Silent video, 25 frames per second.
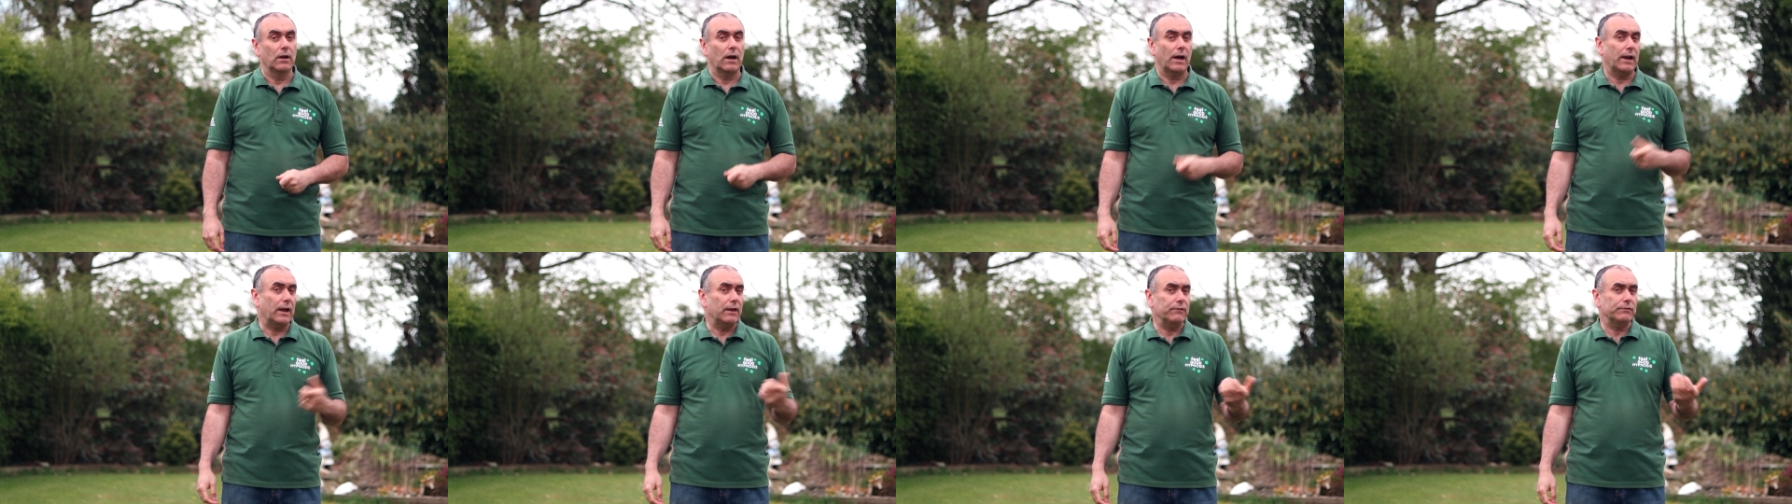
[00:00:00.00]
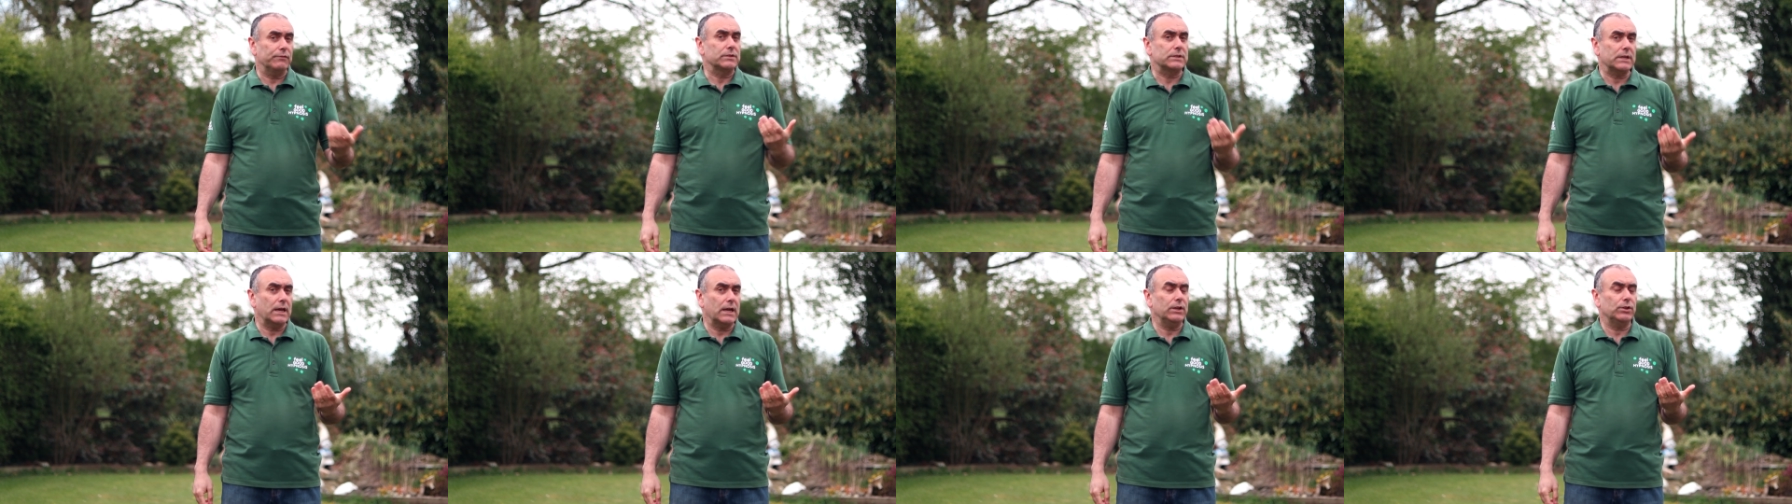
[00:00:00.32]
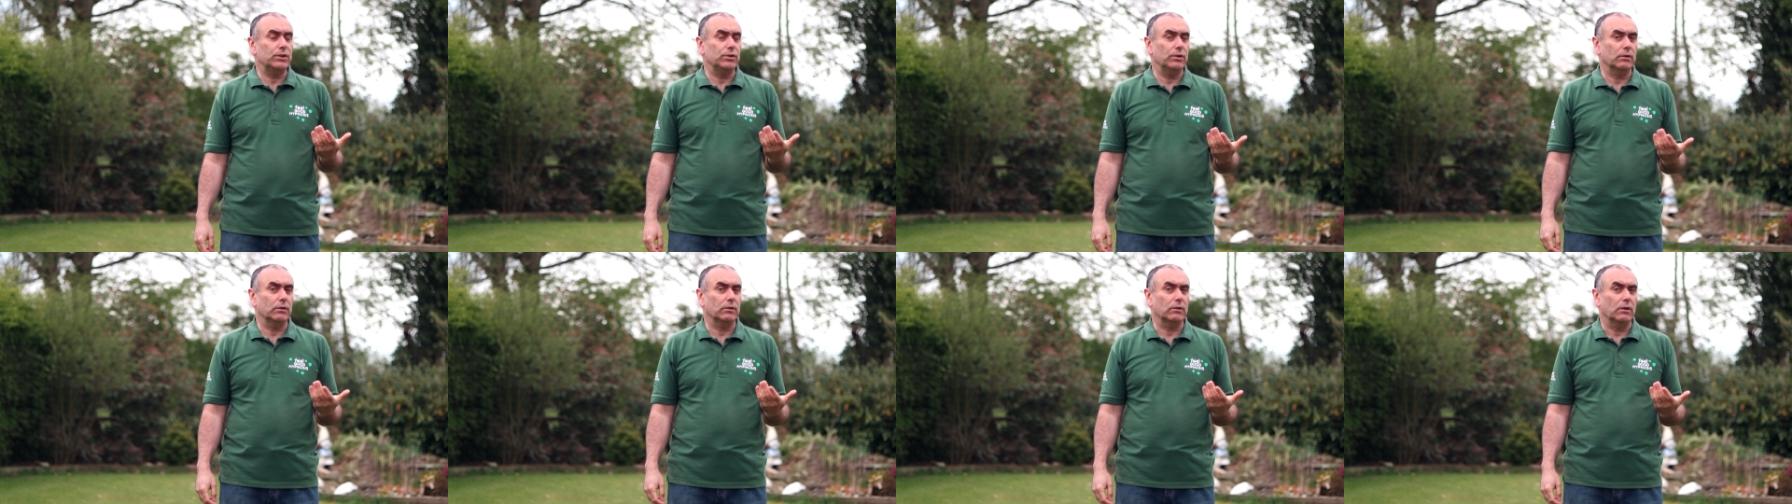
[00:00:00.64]
And I even say
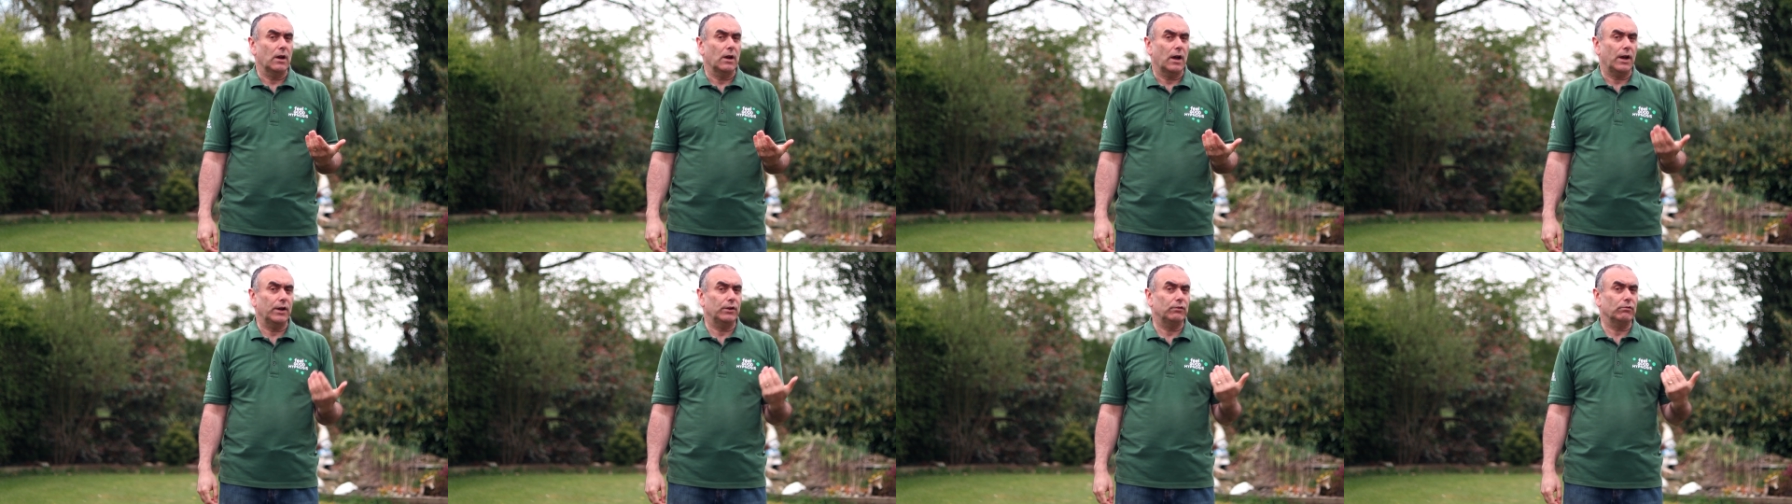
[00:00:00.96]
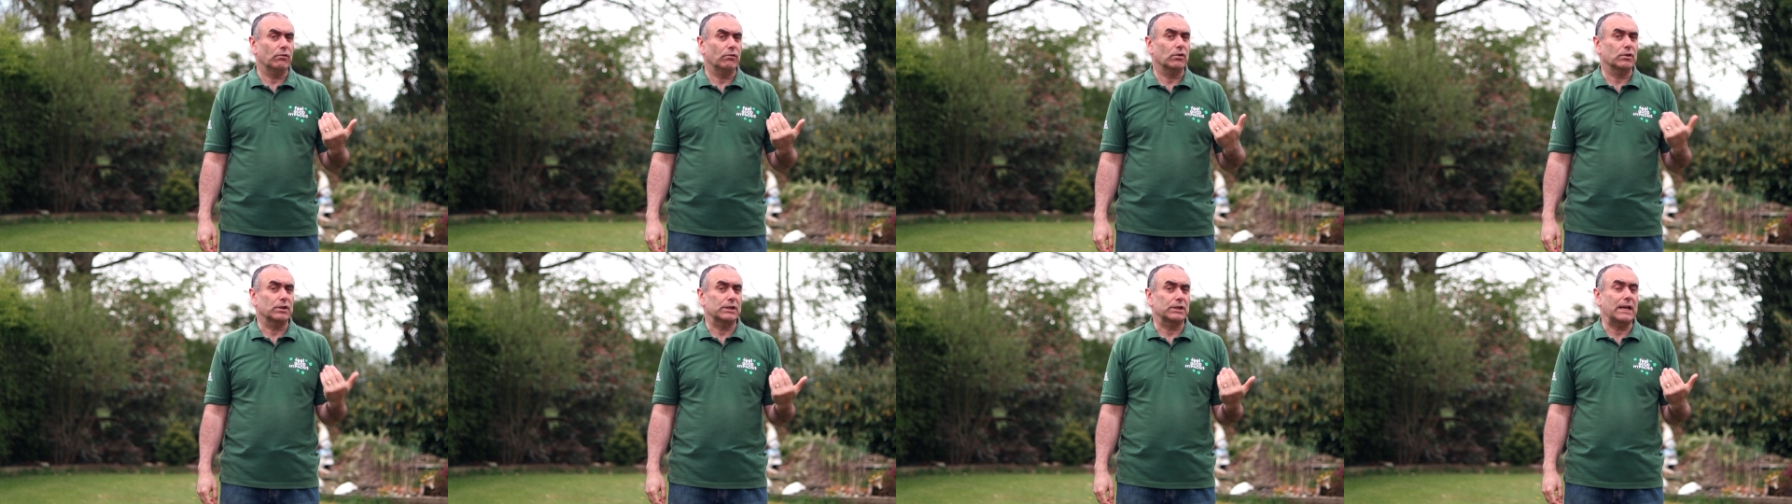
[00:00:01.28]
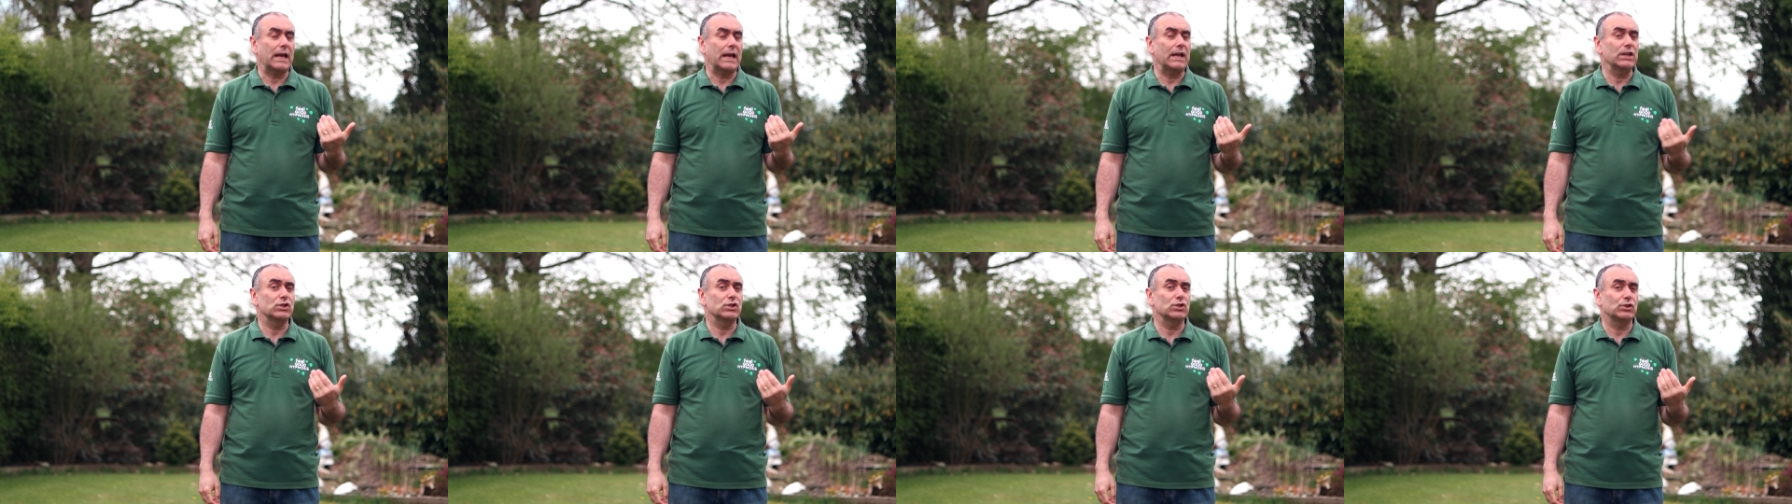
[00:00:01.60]
to her, I draw her
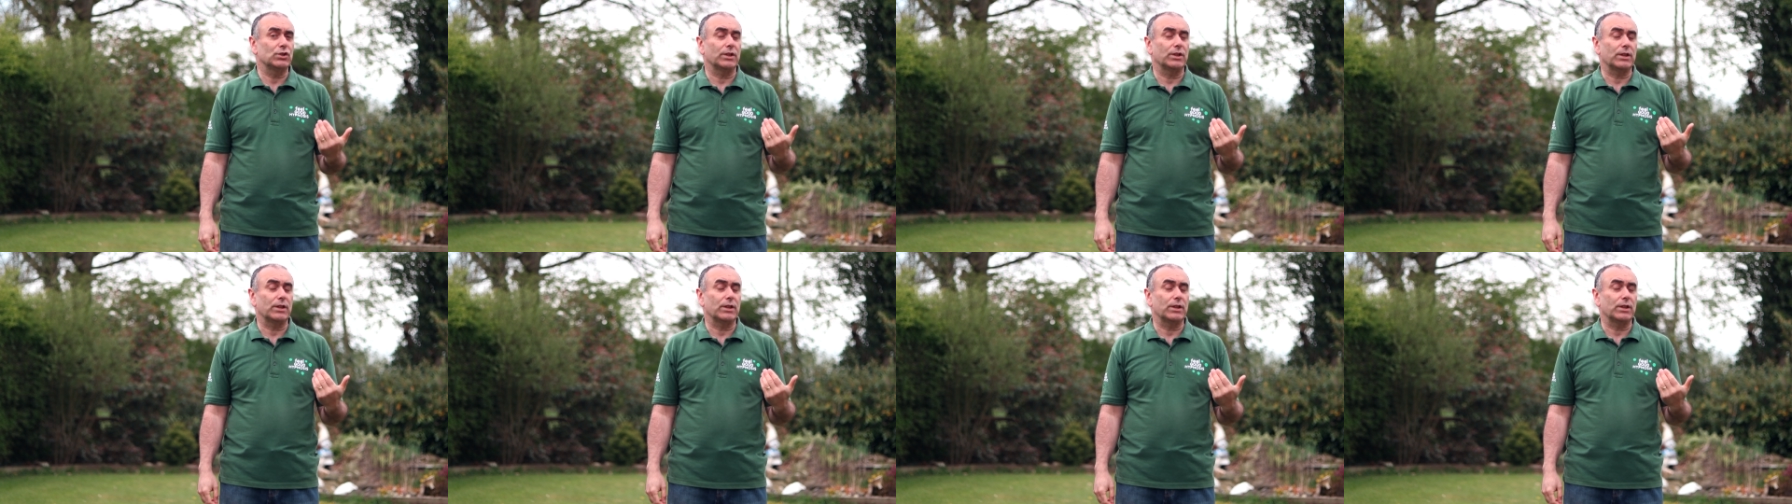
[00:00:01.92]
attention